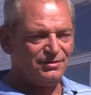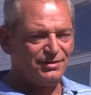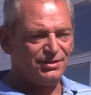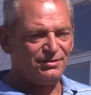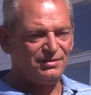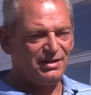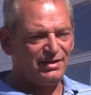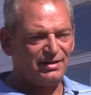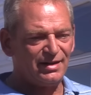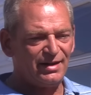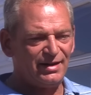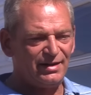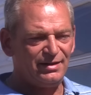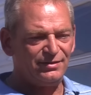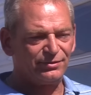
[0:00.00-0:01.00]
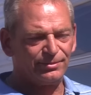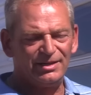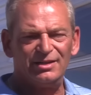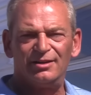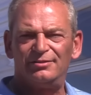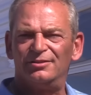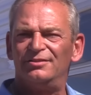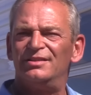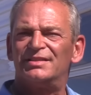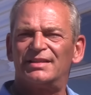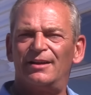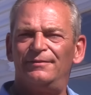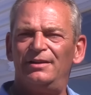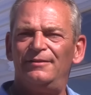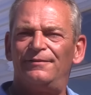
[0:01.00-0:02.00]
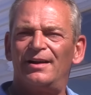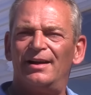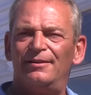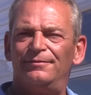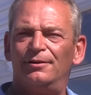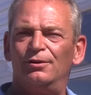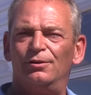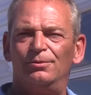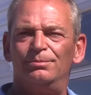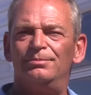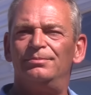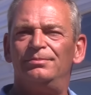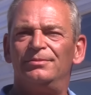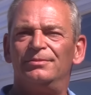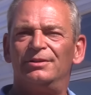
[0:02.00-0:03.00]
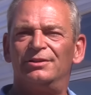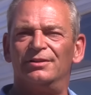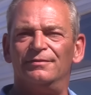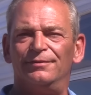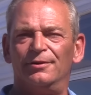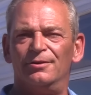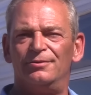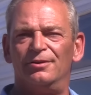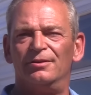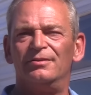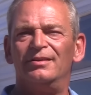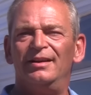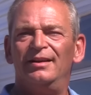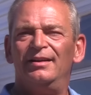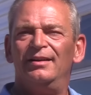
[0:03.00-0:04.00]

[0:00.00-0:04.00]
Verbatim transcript: you need a three hundred to seventy-five ohm converter